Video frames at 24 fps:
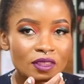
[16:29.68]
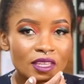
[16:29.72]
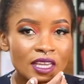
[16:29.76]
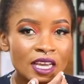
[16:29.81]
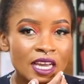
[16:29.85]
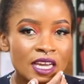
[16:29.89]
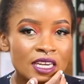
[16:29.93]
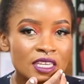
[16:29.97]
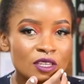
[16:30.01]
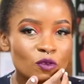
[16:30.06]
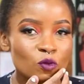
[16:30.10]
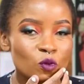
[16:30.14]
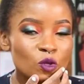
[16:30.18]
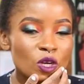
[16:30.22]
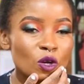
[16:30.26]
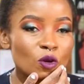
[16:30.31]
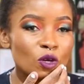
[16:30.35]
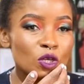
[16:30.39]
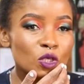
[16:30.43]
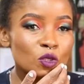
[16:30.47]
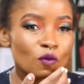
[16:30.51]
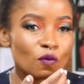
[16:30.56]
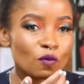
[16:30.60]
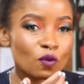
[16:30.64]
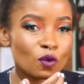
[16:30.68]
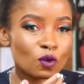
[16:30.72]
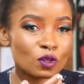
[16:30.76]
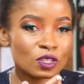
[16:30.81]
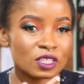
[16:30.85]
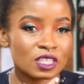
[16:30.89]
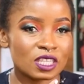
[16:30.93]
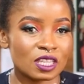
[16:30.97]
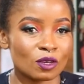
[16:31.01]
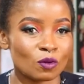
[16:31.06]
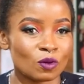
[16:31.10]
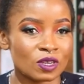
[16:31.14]
And if we are going to
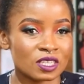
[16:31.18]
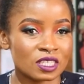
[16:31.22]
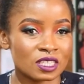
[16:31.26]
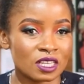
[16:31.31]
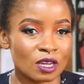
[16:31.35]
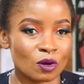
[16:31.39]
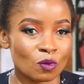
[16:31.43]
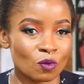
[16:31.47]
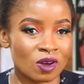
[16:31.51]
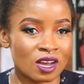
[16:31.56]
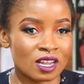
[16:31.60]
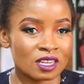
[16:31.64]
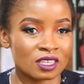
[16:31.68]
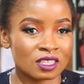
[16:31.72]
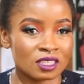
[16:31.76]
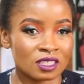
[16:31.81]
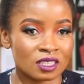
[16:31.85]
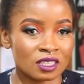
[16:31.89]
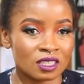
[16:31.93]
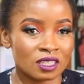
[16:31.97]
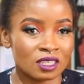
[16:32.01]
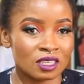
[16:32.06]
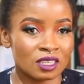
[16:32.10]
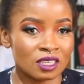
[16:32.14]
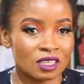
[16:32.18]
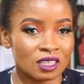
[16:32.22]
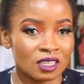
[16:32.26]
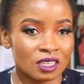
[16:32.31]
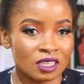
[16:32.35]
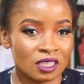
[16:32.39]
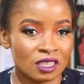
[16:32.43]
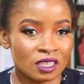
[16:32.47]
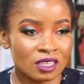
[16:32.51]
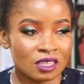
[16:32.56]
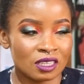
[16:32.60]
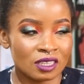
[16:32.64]
fault the Western world,
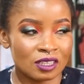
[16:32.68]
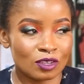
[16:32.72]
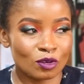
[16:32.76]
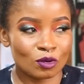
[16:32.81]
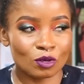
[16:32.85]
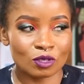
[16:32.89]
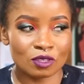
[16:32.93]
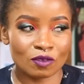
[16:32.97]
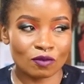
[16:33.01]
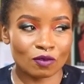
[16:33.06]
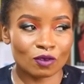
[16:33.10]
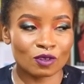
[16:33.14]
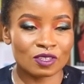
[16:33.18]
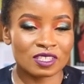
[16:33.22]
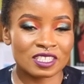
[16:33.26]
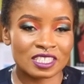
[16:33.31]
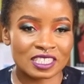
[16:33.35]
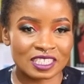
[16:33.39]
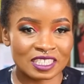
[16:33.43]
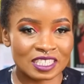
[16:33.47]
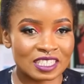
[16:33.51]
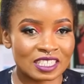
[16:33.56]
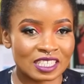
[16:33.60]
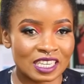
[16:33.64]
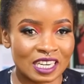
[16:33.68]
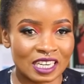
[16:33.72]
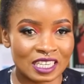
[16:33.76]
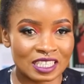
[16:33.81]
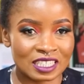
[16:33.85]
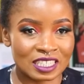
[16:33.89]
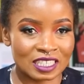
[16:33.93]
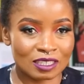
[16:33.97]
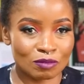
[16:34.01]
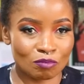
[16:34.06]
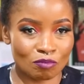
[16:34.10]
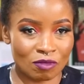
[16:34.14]
whose fault is it really? Is
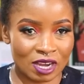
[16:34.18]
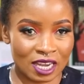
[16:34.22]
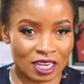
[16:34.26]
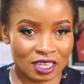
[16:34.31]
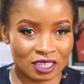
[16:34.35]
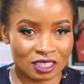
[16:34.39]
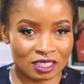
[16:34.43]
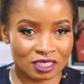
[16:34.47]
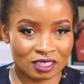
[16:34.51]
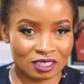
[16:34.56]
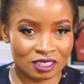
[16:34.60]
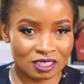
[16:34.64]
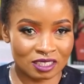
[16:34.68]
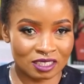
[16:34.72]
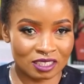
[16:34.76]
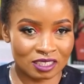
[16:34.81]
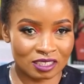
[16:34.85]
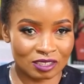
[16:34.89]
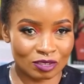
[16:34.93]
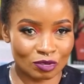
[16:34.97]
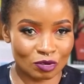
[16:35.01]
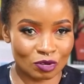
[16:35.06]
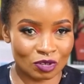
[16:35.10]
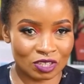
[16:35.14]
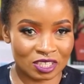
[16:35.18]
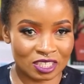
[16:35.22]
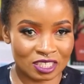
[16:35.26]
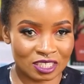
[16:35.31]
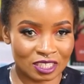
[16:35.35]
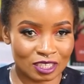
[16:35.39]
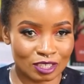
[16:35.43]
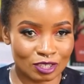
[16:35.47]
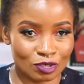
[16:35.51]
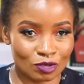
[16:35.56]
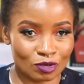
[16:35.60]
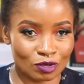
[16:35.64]
it mine or is
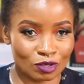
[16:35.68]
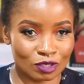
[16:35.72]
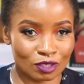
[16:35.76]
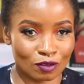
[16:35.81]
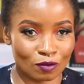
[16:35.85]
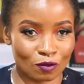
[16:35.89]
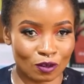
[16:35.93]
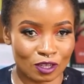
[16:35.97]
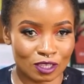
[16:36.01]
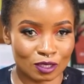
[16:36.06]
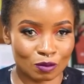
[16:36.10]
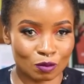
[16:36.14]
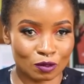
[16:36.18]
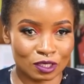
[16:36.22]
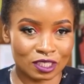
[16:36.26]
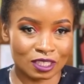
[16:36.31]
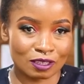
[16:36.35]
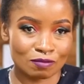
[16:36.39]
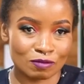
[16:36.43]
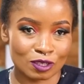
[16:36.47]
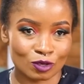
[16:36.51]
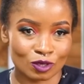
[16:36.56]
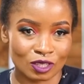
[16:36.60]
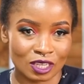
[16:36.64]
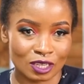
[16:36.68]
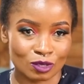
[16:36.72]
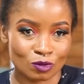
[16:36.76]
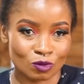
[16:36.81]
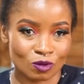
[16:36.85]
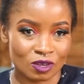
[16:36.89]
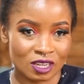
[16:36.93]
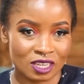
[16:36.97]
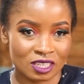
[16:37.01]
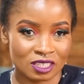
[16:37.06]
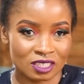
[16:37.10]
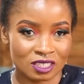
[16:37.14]
it yours for exposing me to that
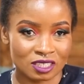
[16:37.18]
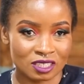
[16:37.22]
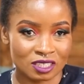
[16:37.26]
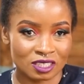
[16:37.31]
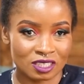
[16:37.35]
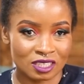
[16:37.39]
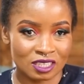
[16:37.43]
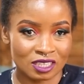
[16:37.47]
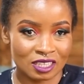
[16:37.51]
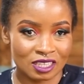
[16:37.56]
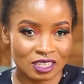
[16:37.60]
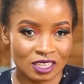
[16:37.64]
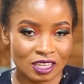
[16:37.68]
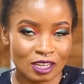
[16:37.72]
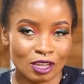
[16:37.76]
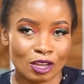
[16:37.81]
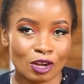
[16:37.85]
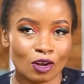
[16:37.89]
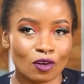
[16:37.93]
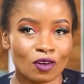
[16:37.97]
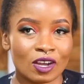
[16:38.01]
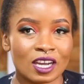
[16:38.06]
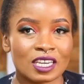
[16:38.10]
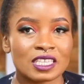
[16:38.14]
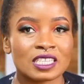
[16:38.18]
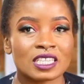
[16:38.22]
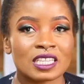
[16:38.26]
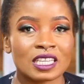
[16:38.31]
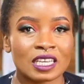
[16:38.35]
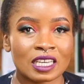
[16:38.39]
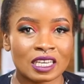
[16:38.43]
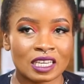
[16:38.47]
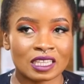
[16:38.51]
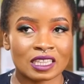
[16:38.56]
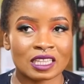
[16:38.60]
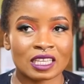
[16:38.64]
world? Look at
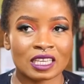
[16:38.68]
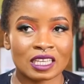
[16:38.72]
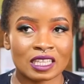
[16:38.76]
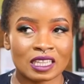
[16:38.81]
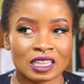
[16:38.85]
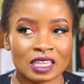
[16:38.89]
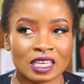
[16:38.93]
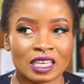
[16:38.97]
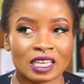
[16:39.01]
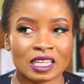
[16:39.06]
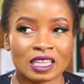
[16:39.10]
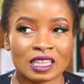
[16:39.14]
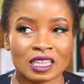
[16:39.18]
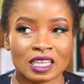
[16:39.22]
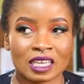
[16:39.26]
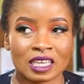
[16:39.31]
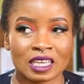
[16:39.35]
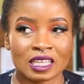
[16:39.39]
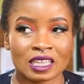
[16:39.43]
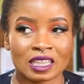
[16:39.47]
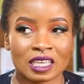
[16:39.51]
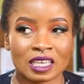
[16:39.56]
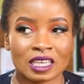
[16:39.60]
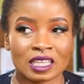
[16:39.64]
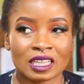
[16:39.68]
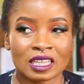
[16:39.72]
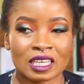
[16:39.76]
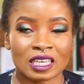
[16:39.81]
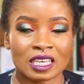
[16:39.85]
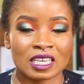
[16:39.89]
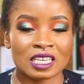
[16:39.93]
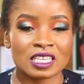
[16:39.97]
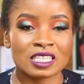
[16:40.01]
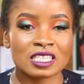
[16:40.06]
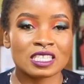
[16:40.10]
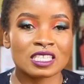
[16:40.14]
the
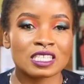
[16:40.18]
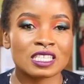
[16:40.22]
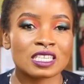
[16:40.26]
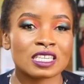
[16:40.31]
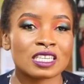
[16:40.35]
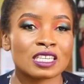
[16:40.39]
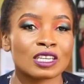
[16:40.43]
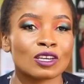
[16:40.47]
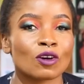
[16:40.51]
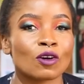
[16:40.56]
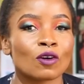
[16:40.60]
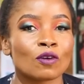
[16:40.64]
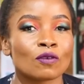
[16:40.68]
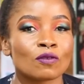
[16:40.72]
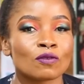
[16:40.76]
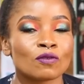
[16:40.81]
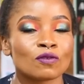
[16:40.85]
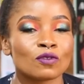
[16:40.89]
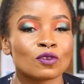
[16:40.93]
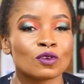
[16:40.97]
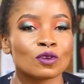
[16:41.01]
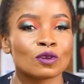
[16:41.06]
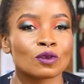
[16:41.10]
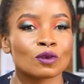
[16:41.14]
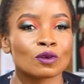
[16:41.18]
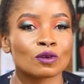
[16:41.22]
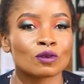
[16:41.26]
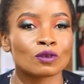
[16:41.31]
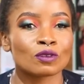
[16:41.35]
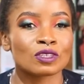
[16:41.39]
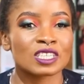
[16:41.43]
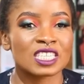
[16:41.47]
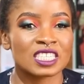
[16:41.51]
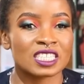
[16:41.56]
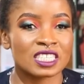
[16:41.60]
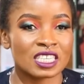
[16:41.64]
history of, you know,
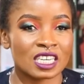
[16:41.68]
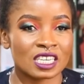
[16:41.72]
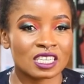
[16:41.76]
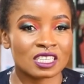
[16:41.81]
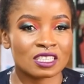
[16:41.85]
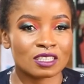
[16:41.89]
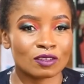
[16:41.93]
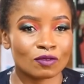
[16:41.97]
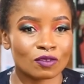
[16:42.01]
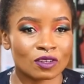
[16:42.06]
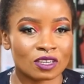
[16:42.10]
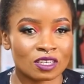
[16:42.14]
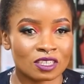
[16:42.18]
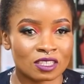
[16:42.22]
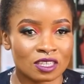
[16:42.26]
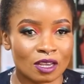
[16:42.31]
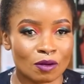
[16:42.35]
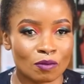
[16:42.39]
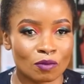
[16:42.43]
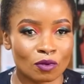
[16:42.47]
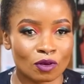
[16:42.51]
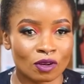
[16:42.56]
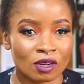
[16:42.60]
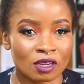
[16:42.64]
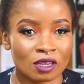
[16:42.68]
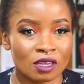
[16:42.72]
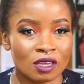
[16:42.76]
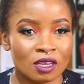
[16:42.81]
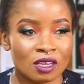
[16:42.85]
Christianity, for example.